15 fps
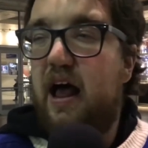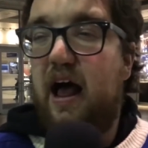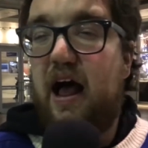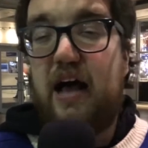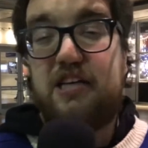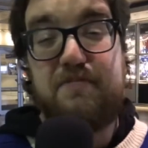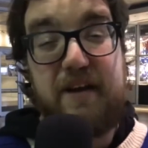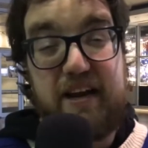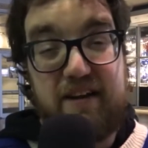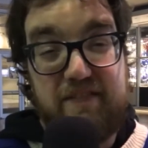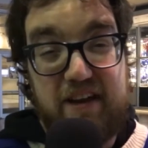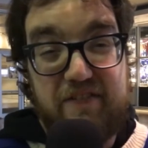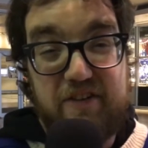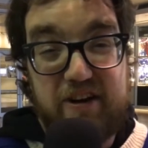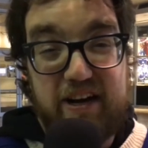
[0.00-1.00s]
Uh, speaking of
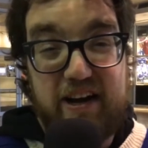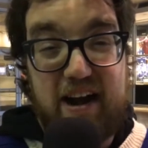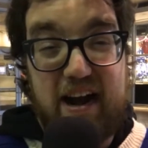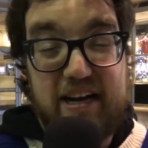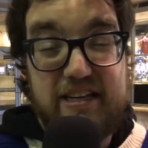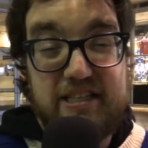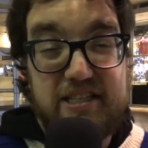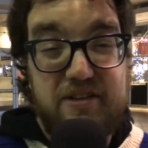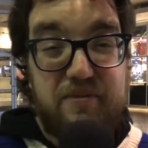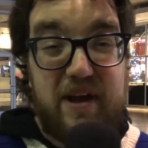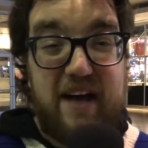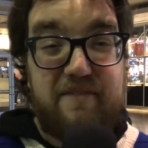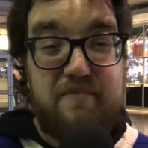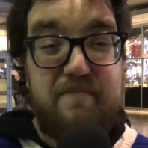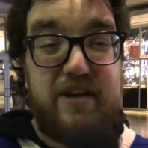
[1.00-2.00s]
Leaf rookie records,
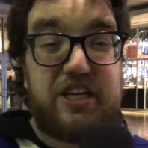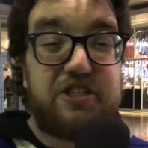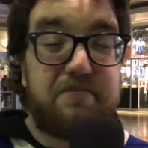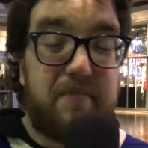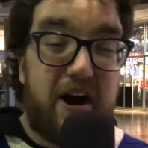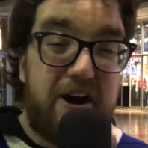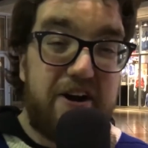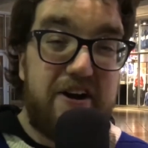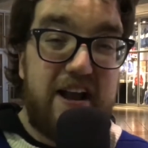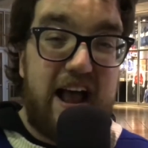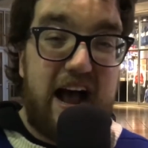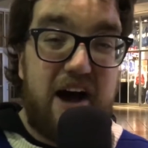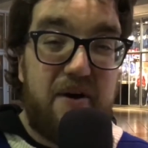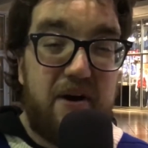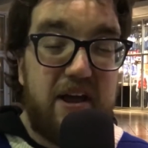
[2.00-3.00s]
we have Mitch Marner
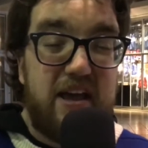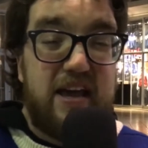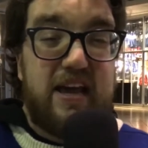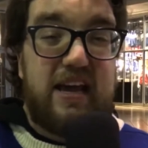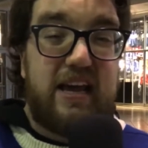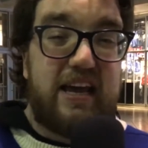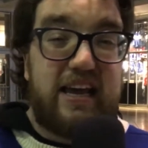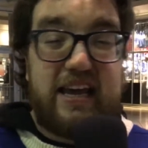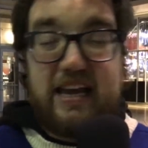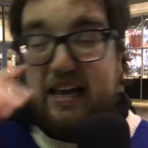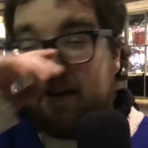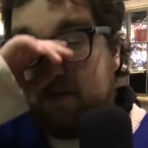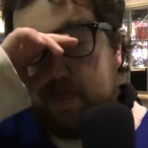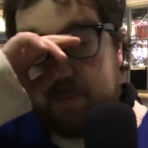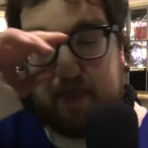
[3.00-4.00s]
now.
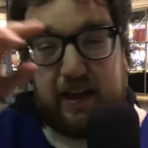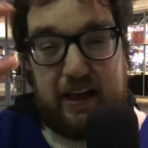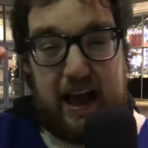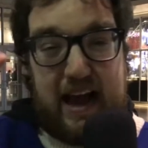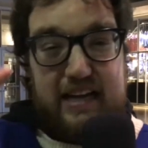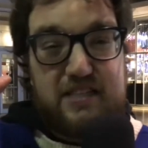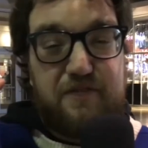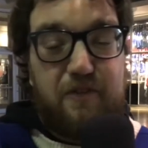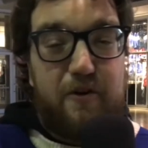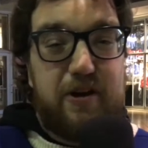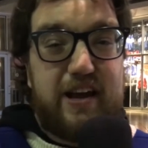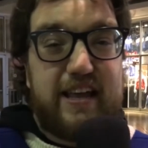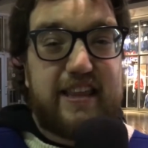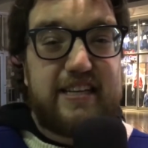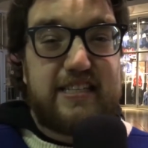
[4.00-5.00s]
He had his
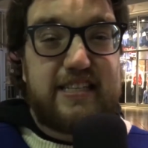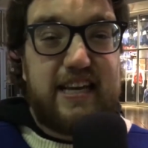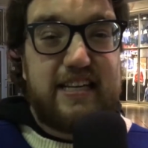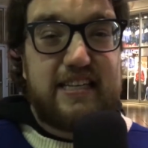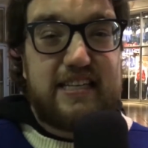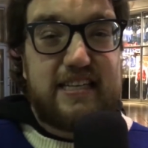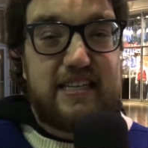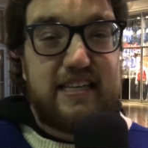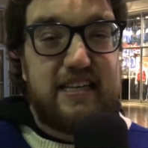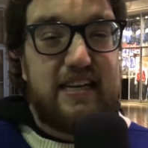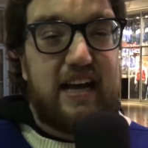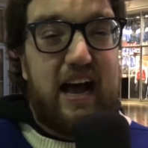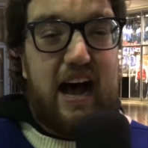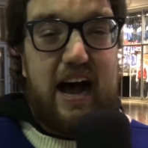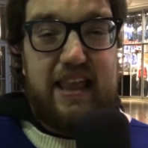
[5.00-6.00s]
40th assist
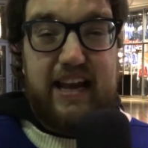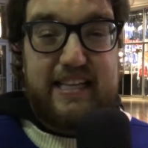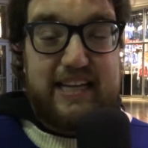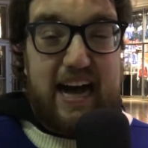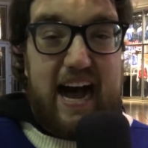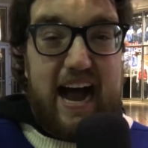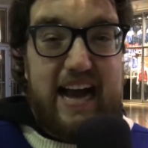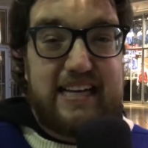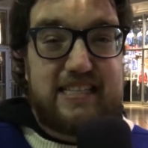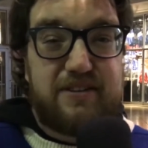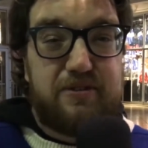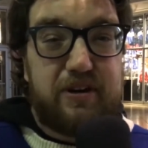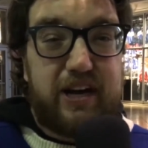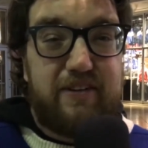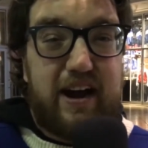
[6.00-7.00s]
uh, that ties
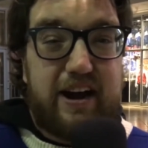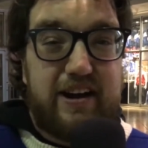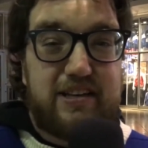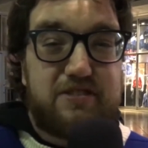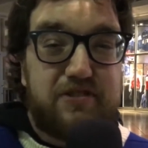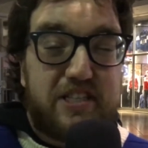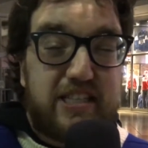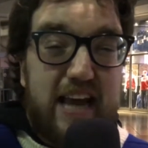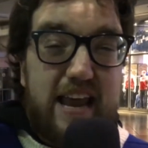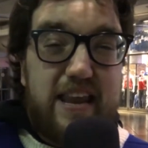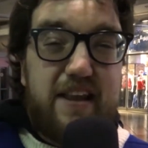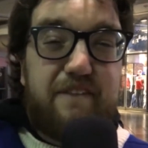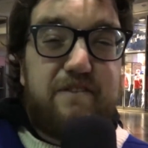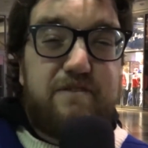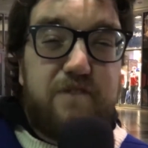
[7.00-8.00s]
the rookie record. It was set
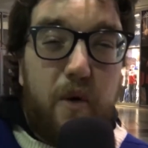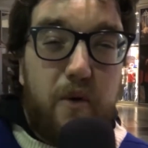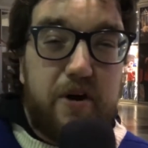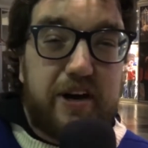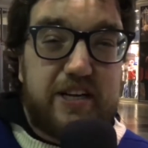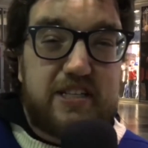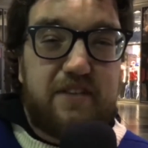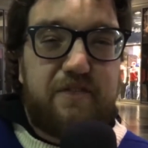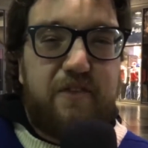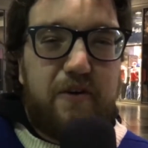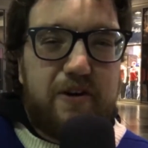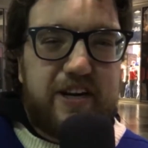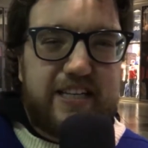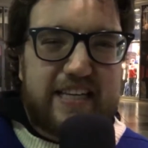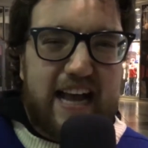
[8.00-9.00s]
in the 40s, the
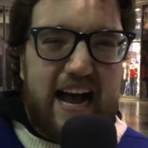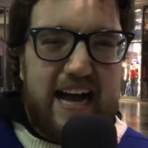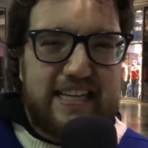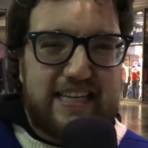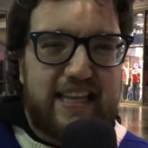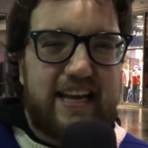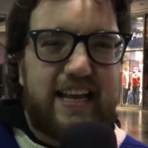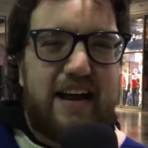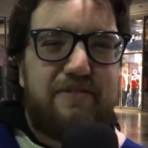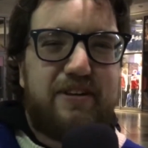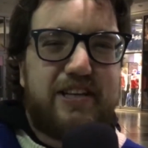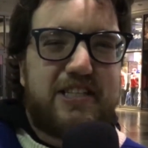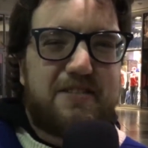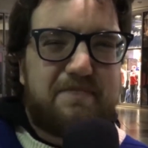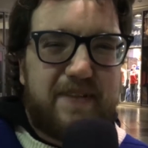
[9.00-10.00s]
40s, guys. I think that
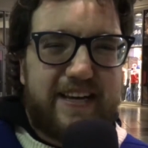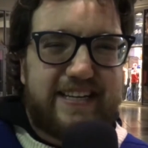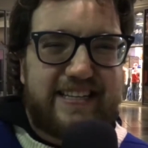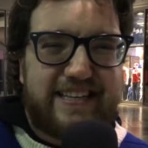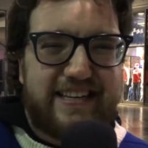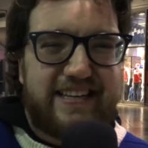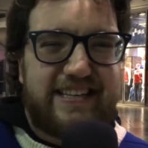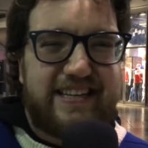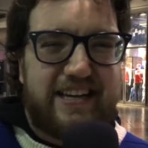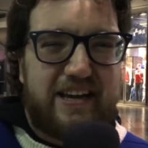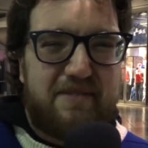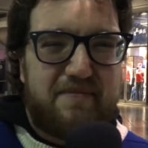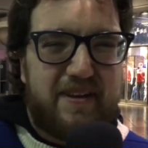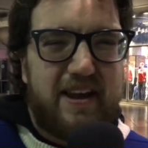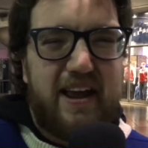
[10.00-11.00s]
really speaks to the
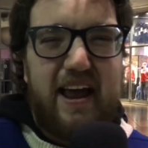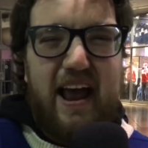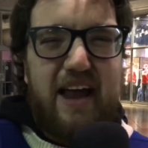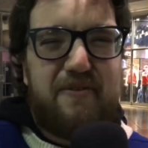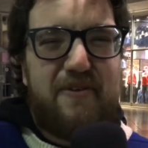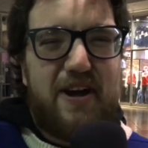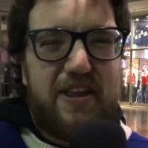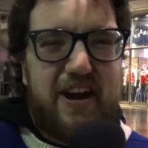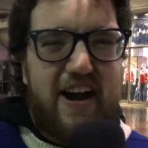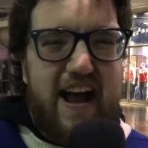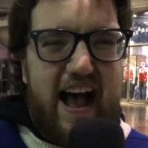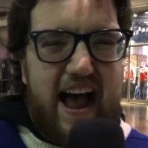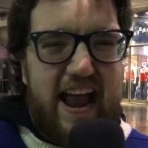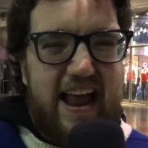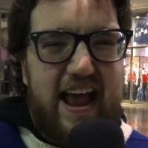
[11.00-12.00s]
team and where they're
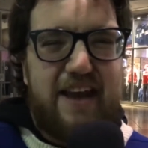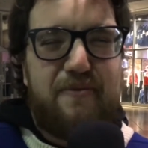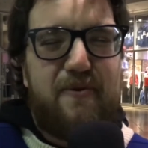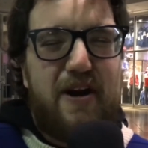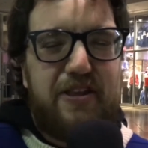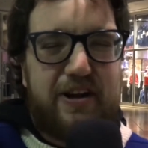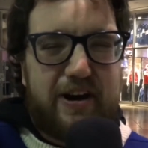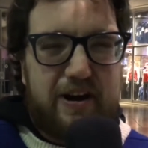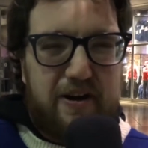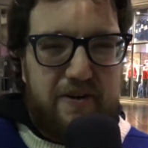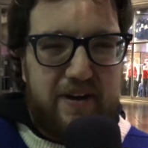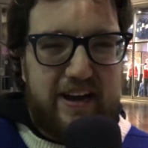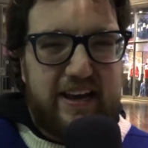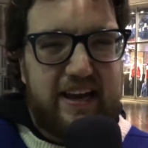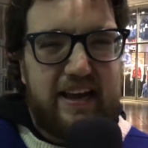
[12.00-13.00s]
at and where they're
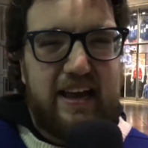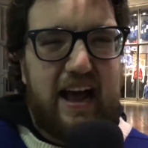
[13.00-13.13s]
going.